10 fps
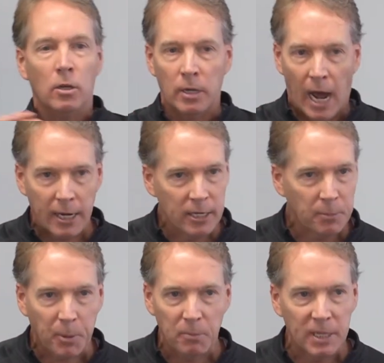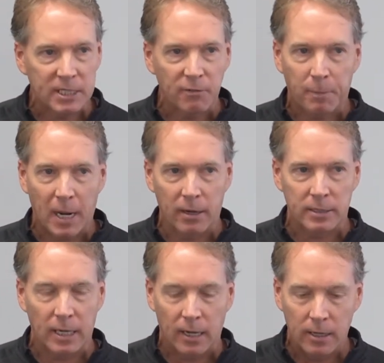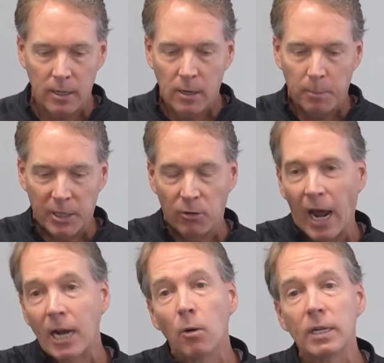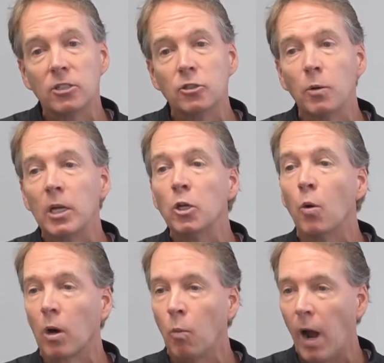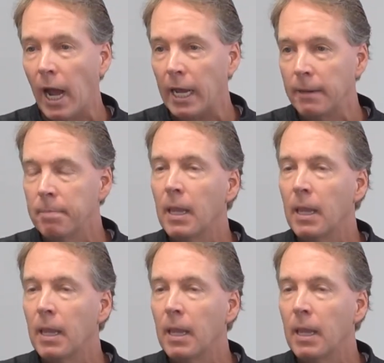Not into permissive parenting, but they're not going to do it your way.